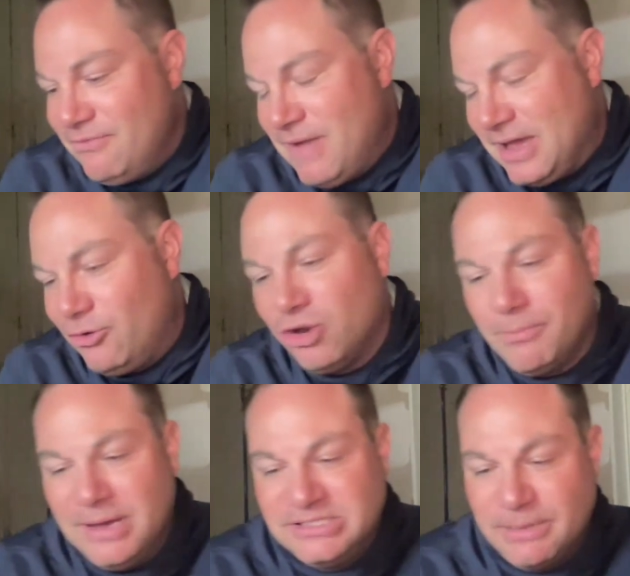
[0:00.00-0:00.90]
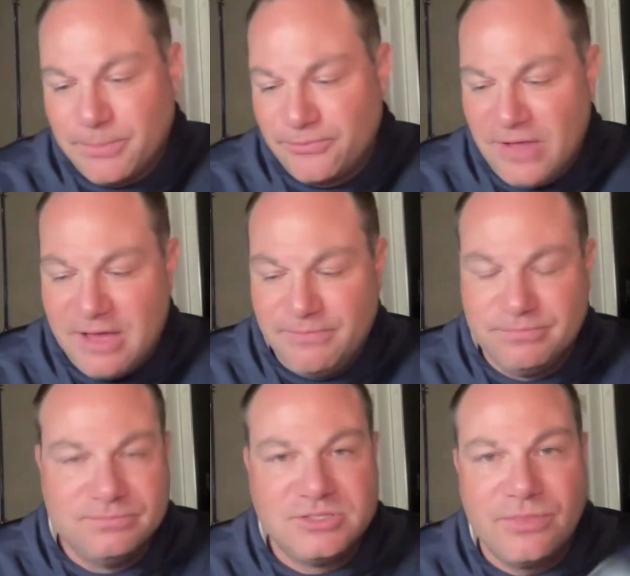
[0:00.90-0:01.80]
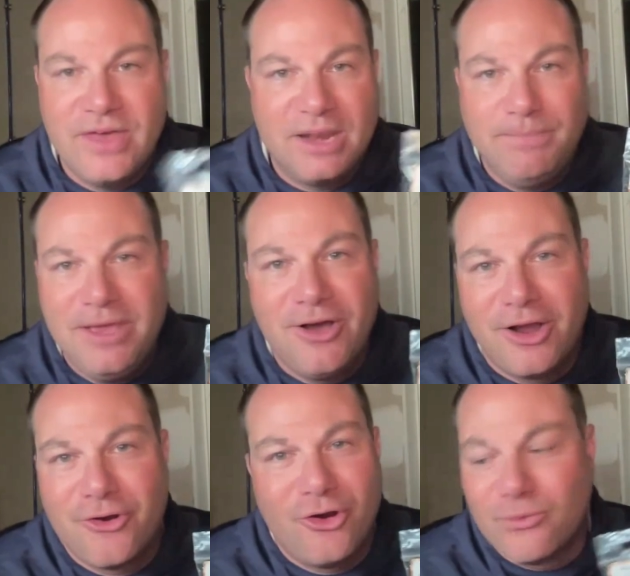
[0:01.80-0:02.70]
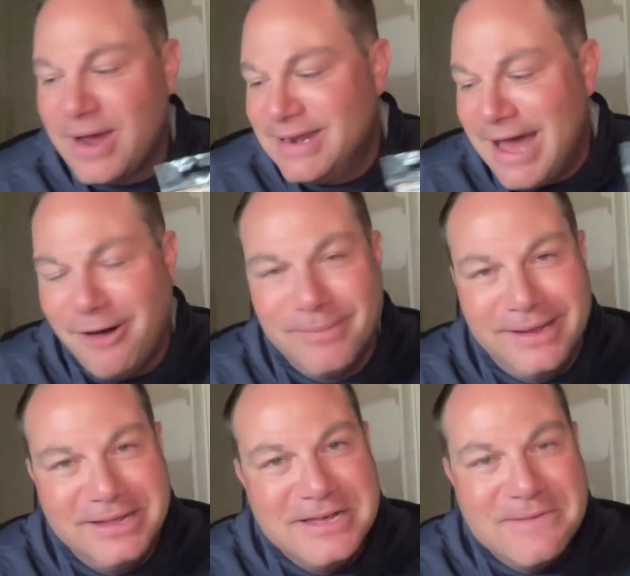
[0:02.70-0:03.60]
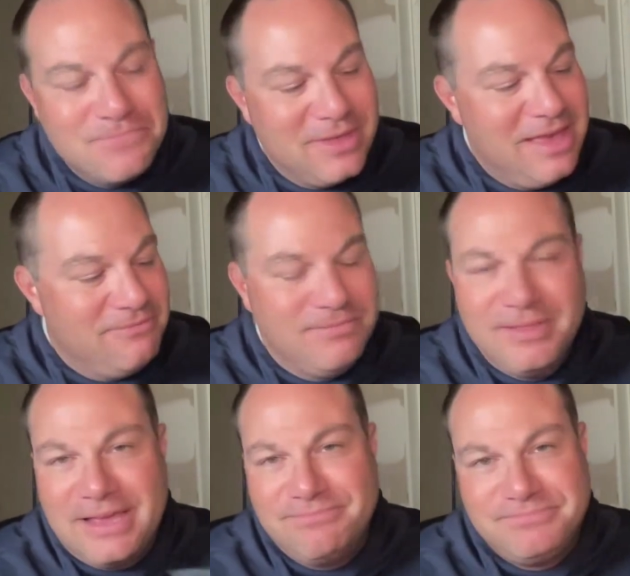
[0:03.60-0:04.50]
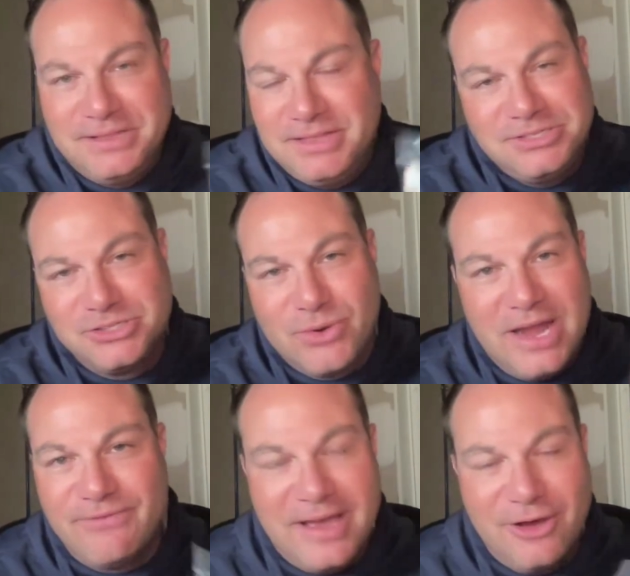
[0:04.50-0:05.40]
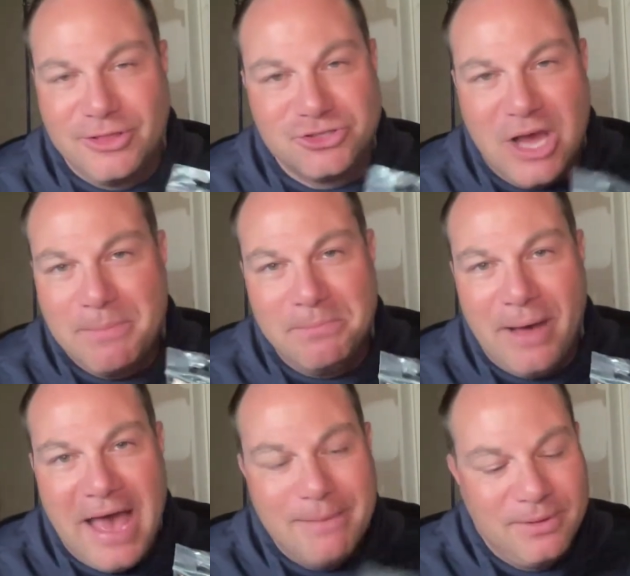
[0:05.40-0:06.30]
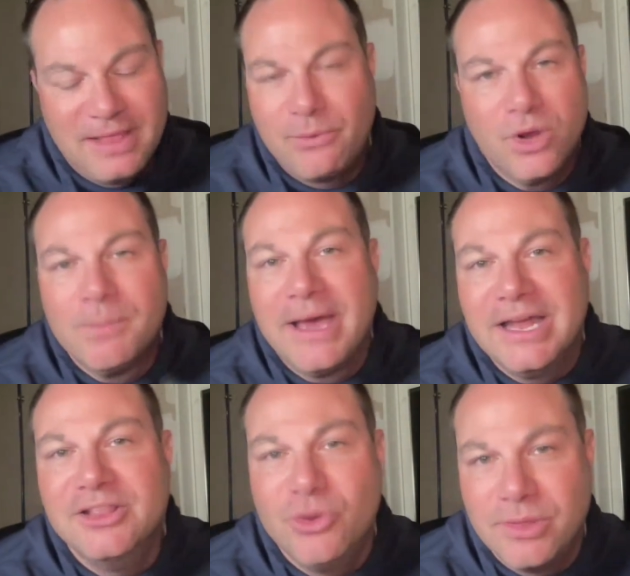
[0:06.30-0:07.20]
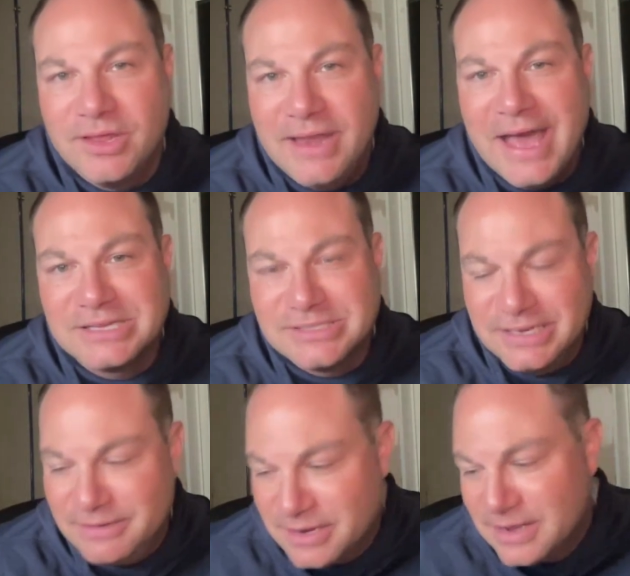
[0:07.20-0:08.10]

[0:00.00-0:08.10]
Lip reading: can hold up my Semperfli synthetic peacock curl right now, but like, this is great if I go to the shop and buy it, but like, what am I going to do with it next? And